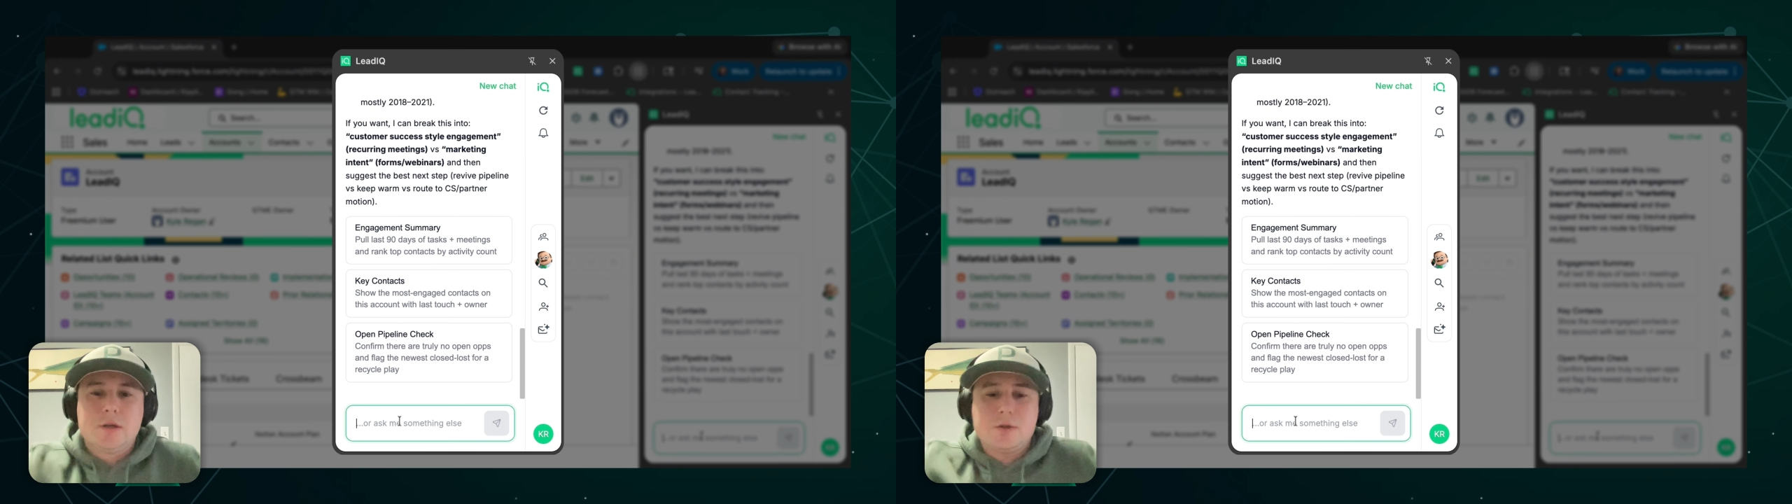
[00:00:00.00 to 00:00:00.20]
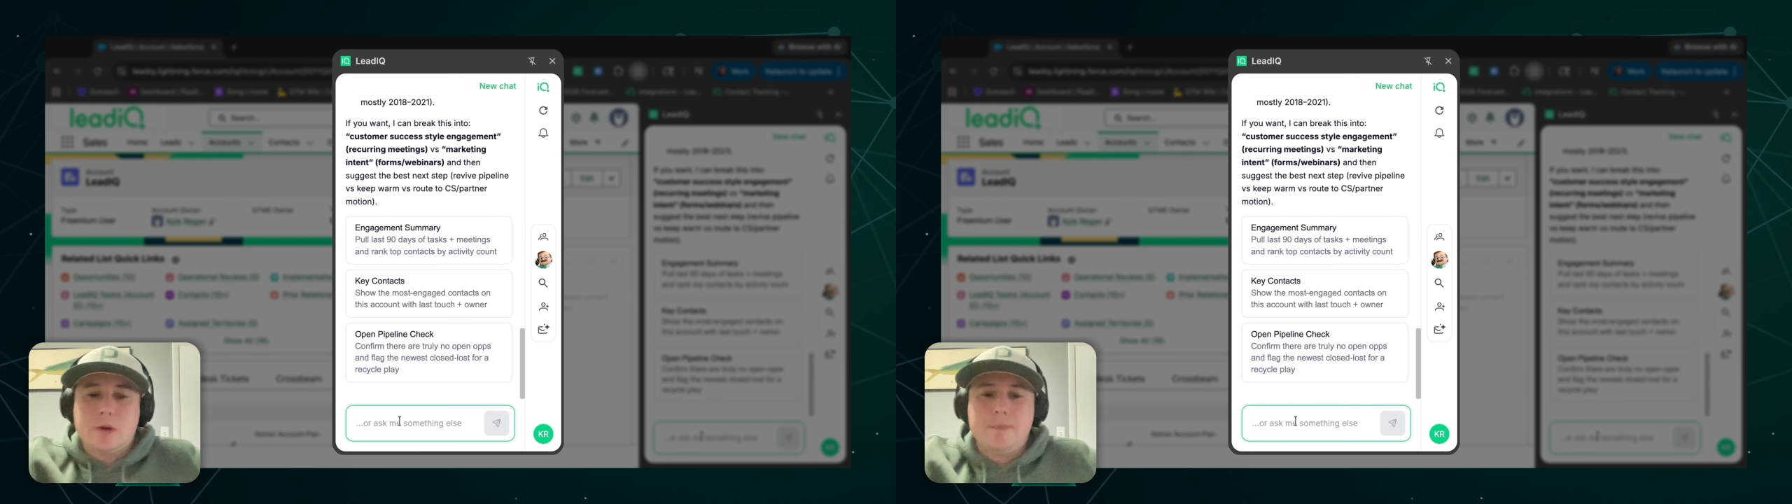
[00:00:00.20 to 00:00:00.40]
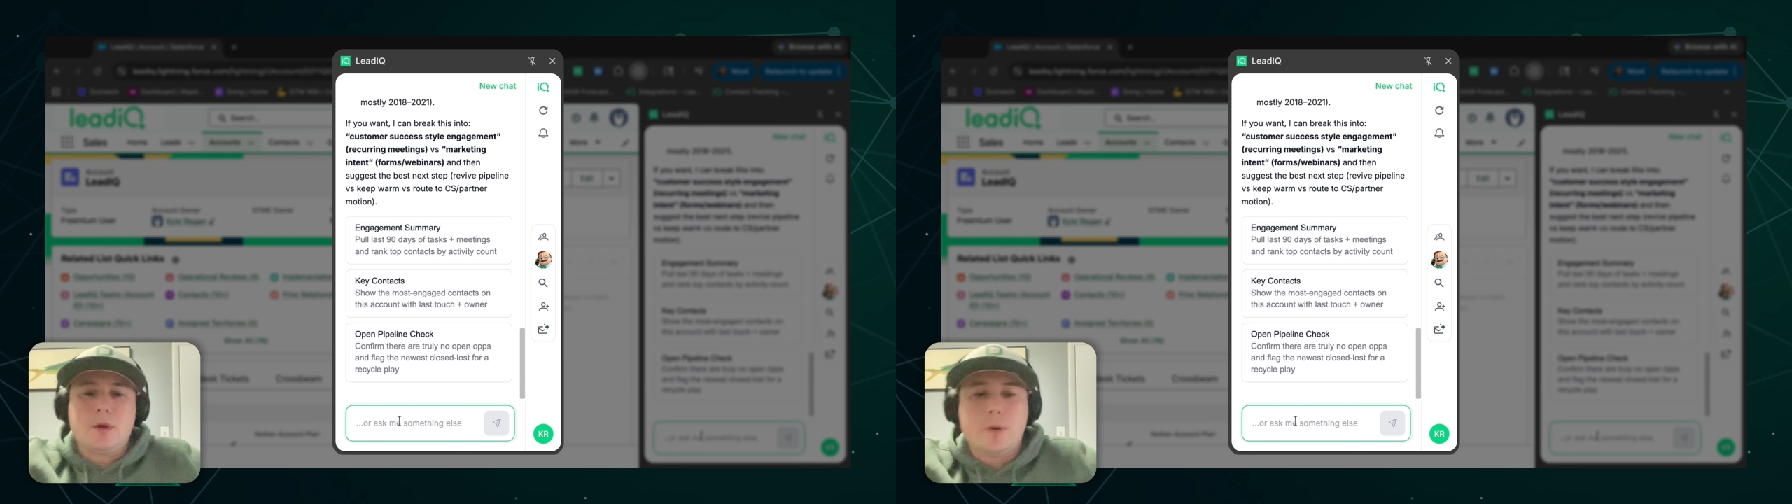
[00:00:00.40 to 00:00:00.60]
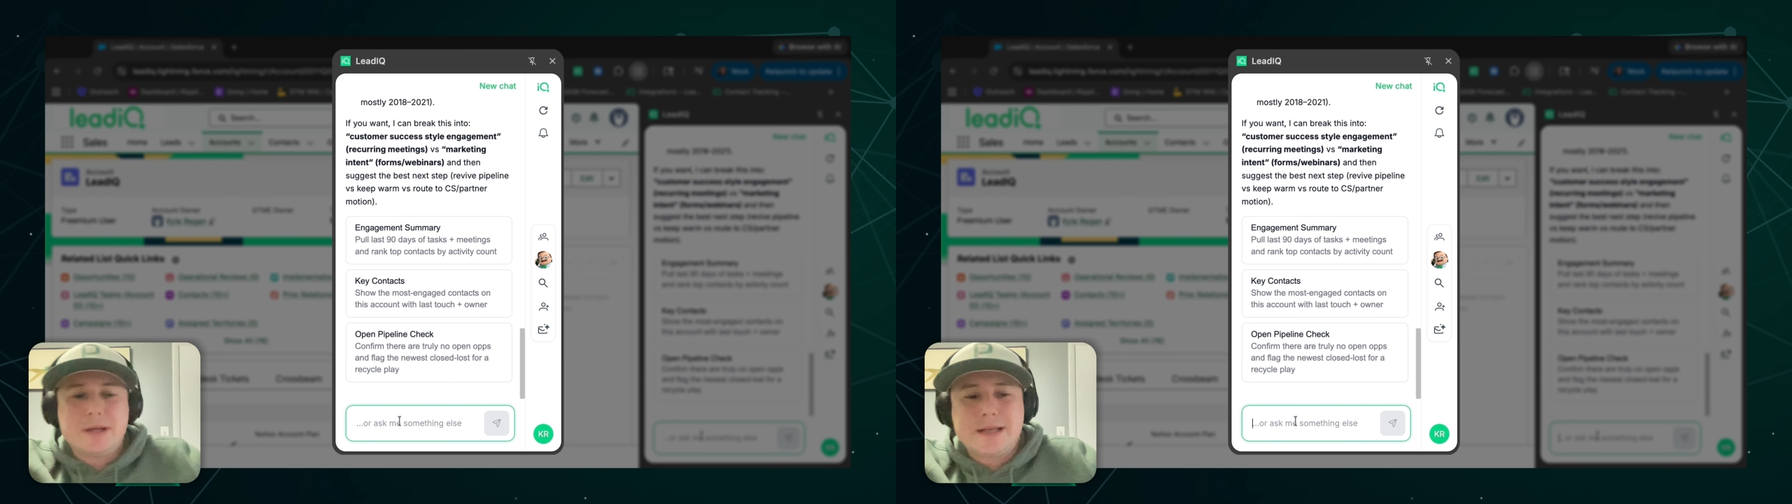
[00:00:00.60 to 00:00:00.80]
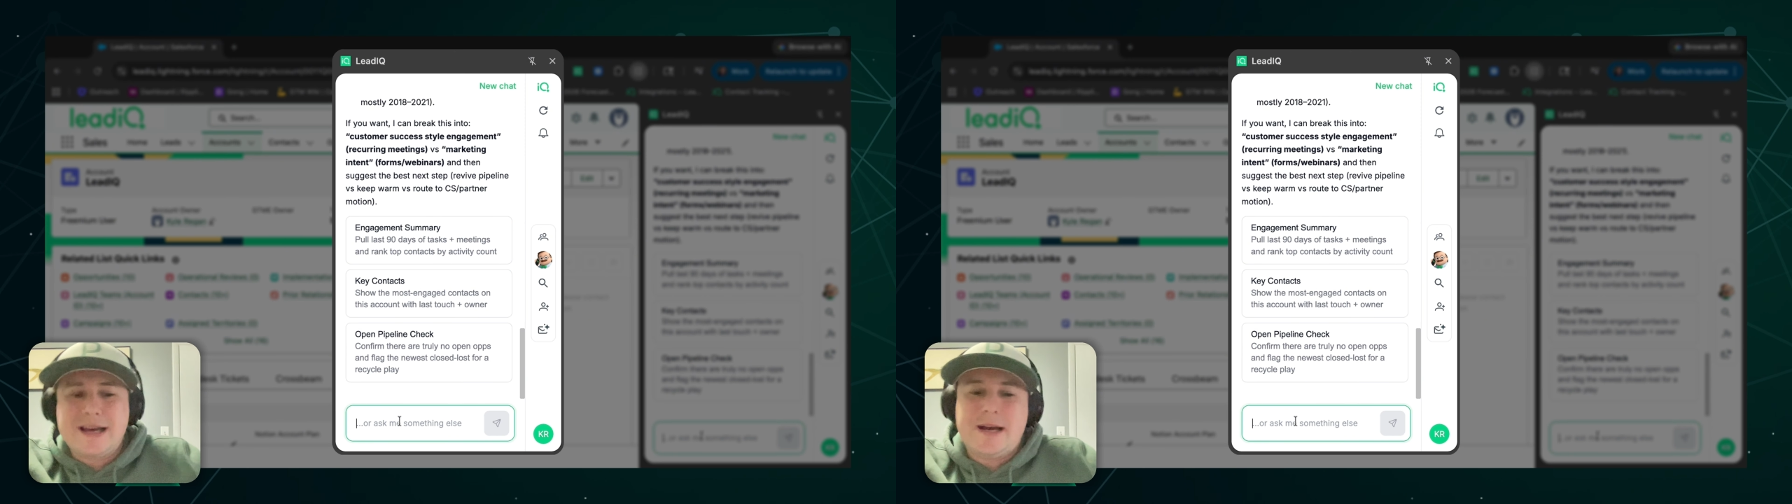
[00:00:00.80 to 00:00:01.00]
So I'm
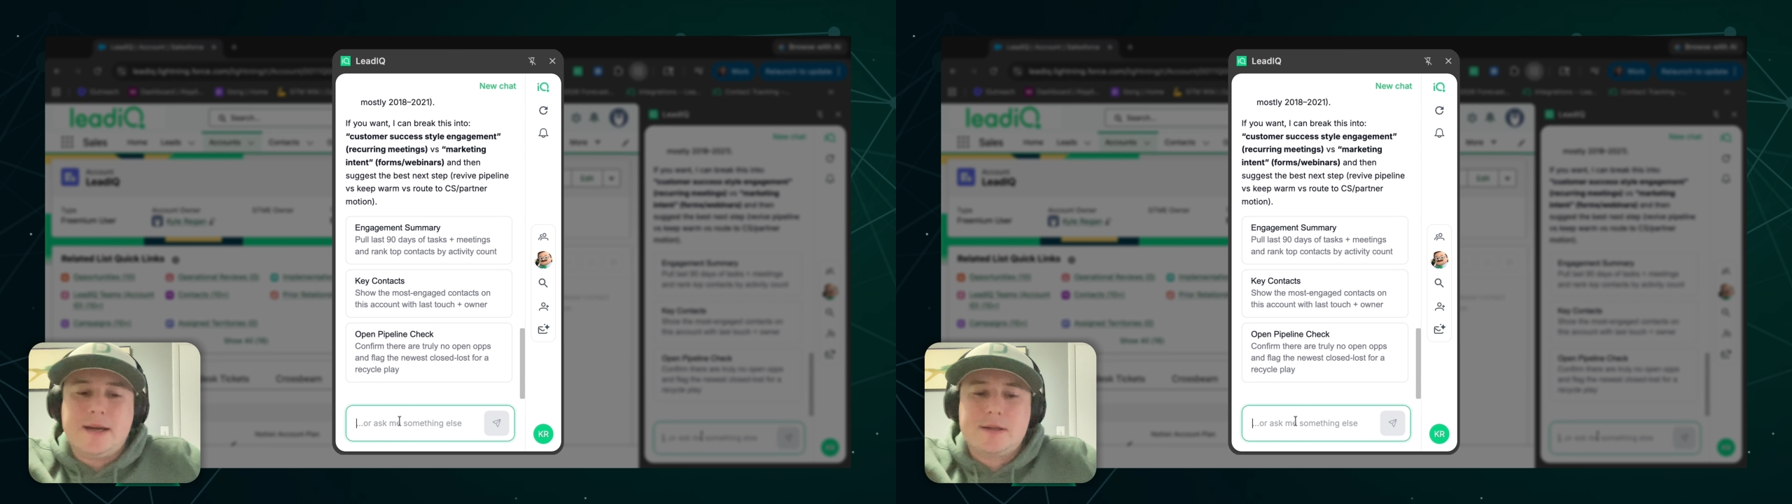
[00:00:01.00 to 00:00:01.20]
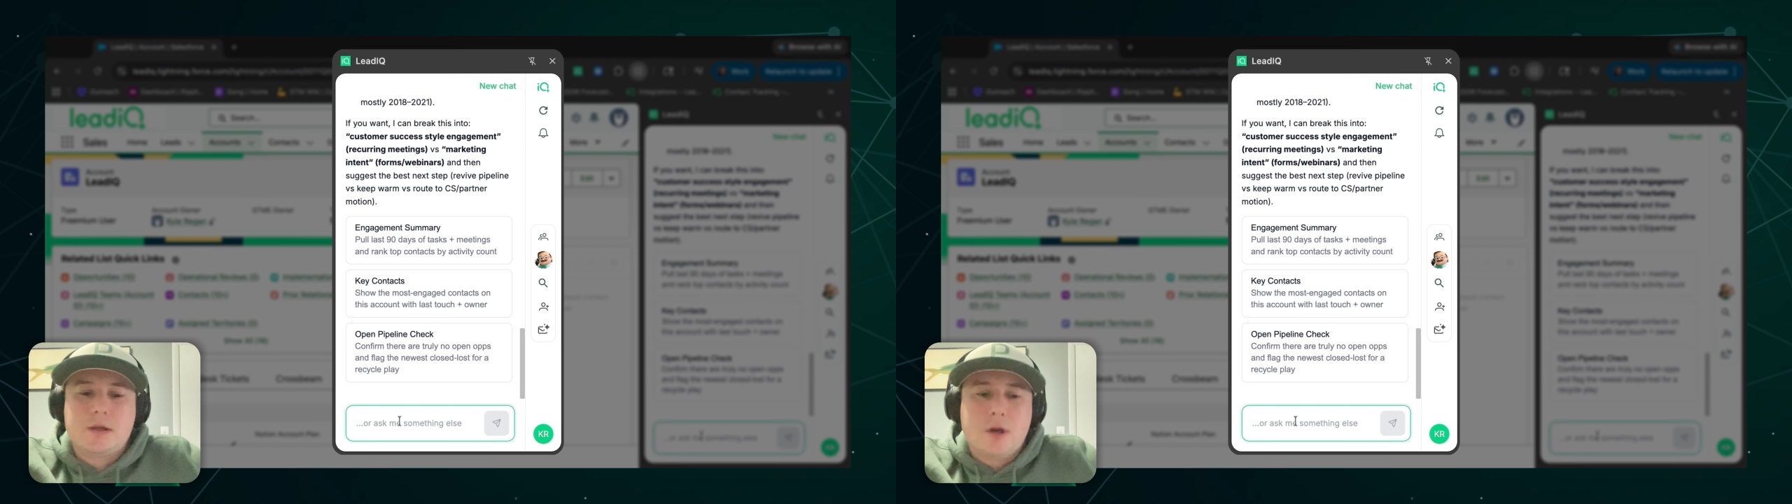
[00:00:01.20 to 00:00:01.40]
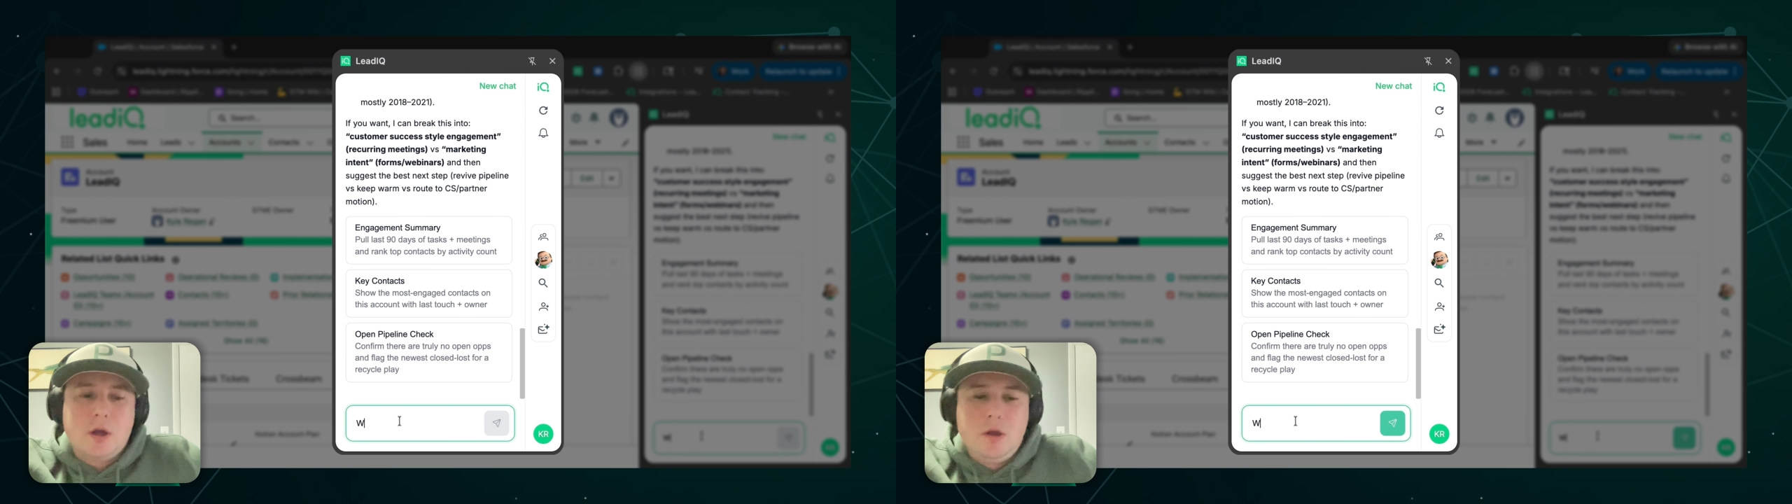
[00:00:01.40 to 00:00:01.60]
going to ask,